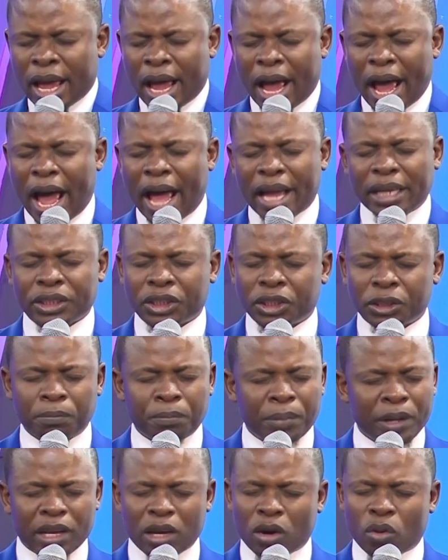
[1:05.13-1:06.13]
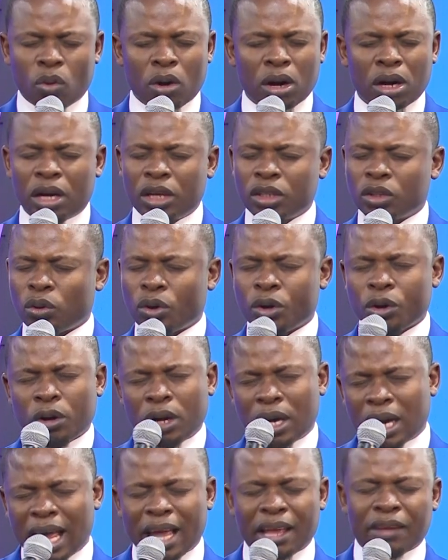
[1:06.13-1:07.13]
I speak a word to your
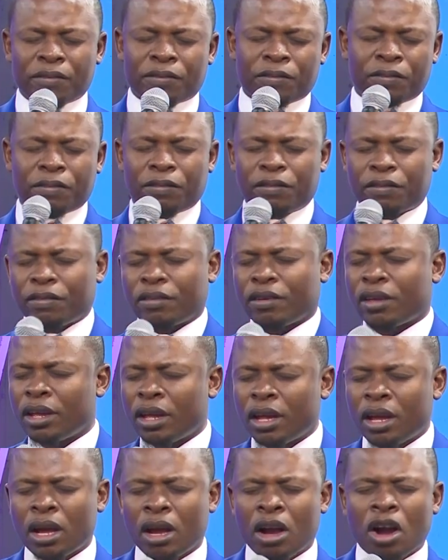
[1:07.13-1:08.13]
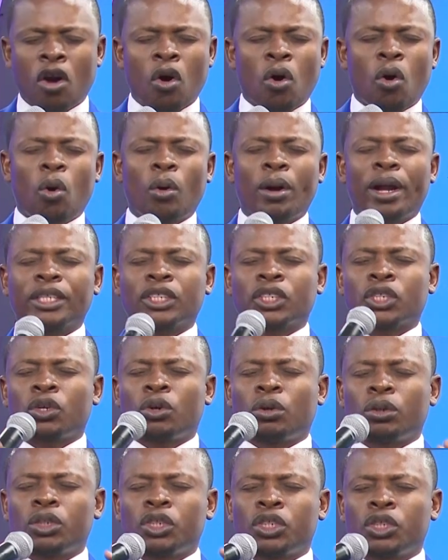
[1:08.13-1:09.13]
life. God has
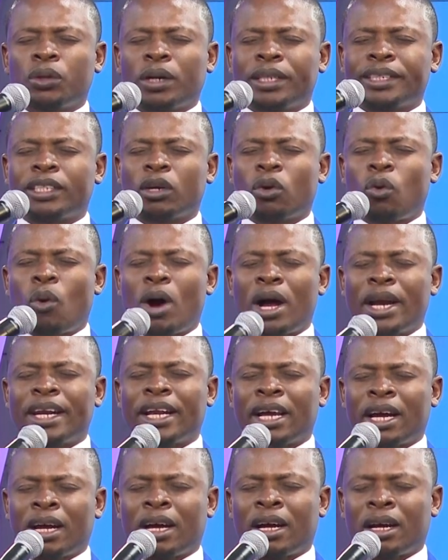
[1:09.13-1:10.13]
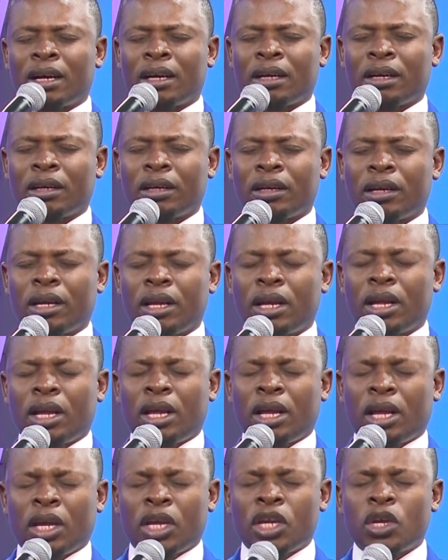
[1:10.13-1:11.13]
called you as a wonder.
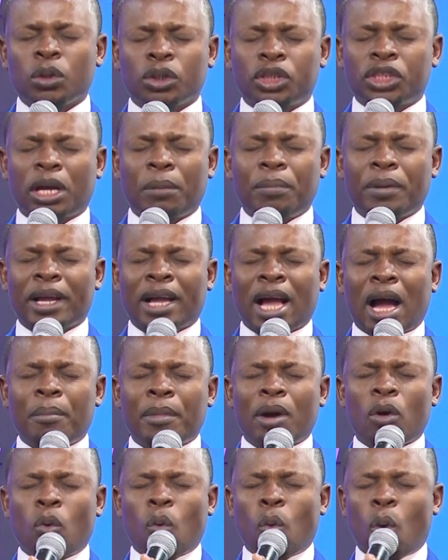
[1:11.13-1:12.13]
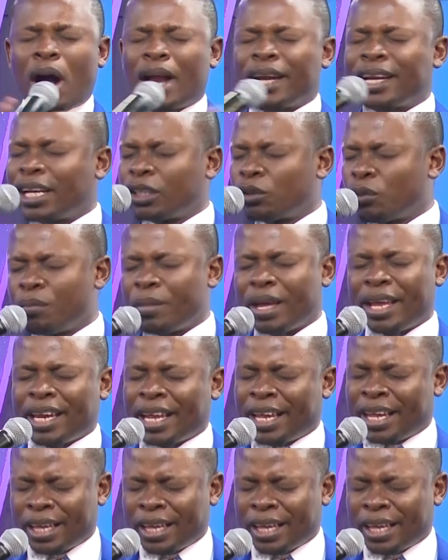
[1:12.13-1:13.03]
You shall become a wonder to many.